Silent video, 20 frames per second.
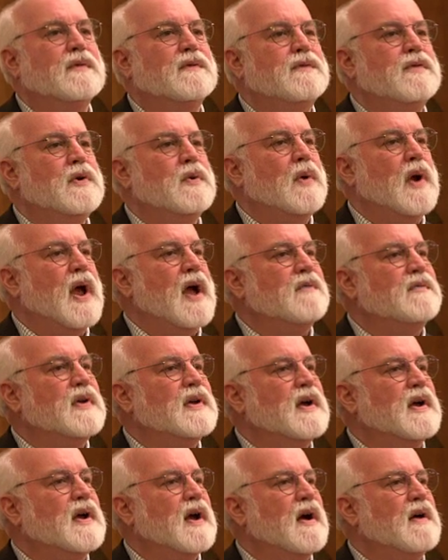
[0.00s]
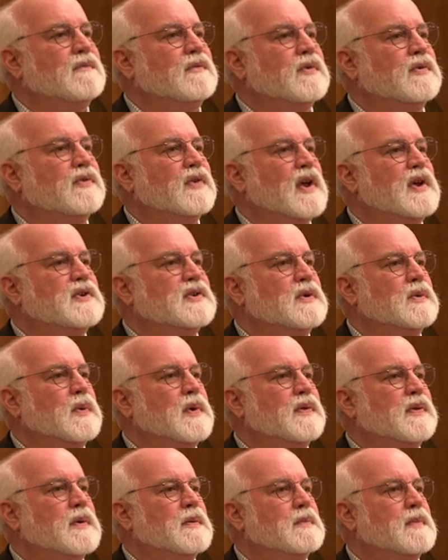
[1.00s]
If you were having a conversation
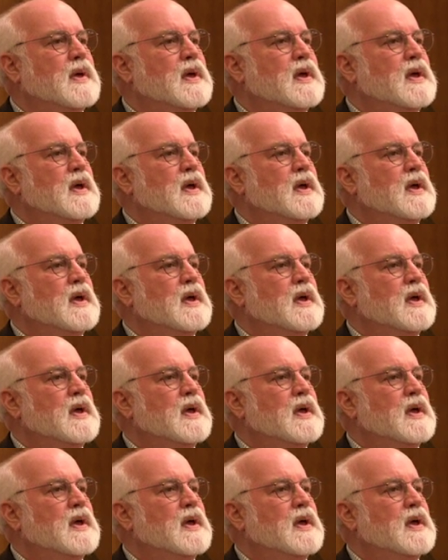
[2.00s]
with him,